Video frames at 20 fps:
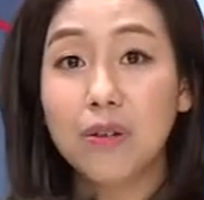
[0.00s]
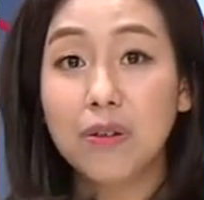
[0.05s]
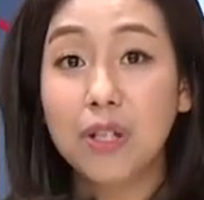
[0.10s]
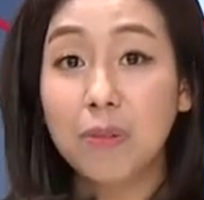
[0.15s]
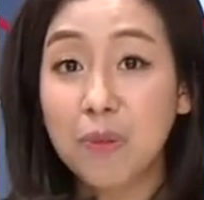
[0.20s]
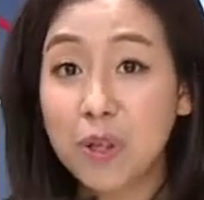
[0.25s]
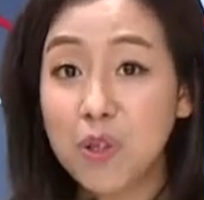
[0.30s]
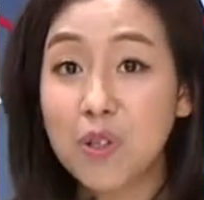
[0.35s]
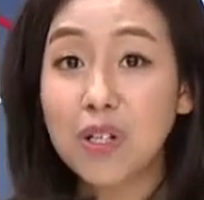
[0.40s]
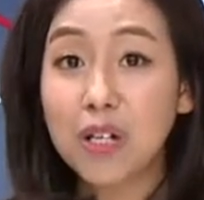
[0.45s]

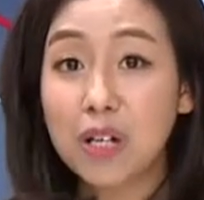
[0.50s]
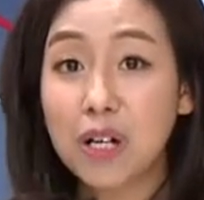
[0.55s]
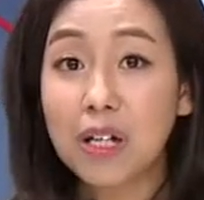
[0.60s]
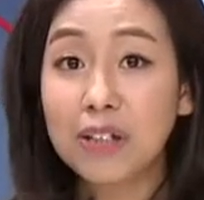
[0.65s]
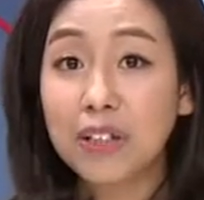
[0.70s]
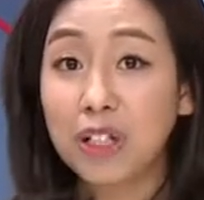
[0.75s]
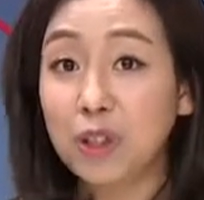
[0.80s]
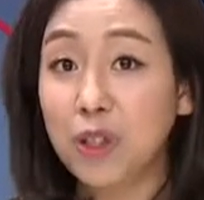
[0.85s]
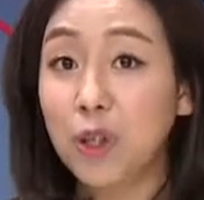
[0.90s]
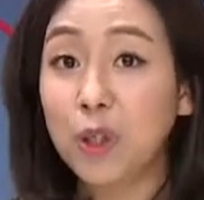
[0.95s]
musical
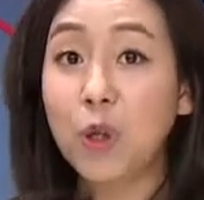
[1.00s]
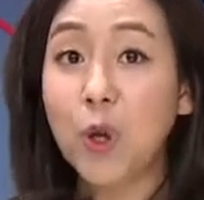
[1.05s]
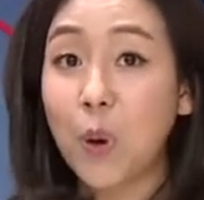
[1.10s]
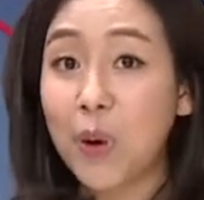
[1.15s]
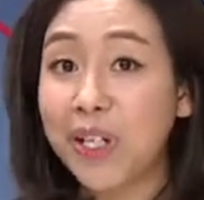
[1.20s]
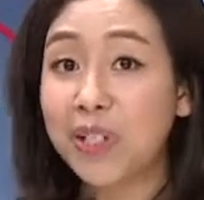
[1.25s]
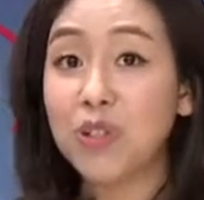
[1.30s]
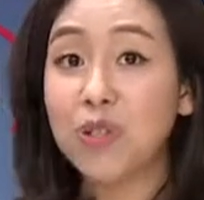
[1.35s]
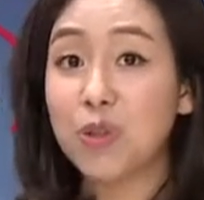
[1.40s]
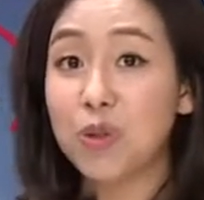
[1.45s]
that you're
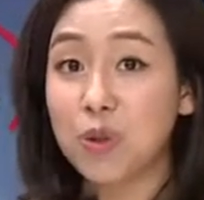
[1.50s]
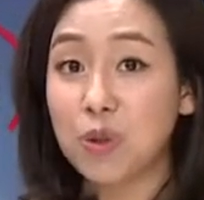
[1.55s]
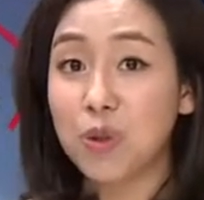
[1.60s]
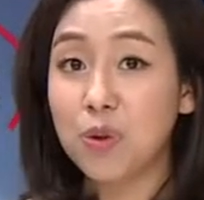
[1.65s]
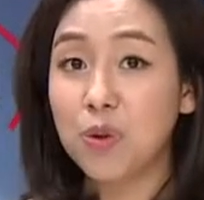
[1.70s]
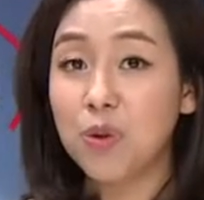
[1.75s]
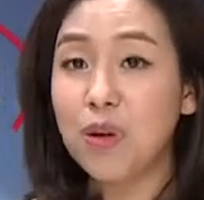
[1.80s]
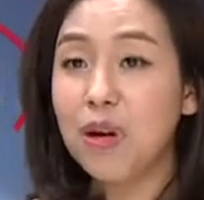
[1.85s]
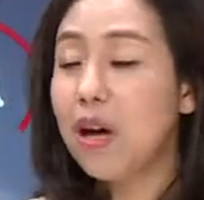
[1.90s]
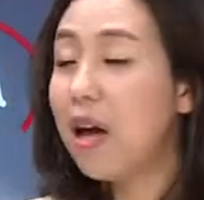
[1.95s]
going to
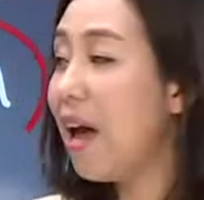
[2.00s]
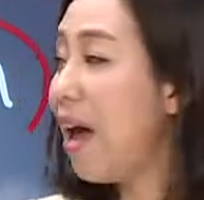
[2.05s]
do.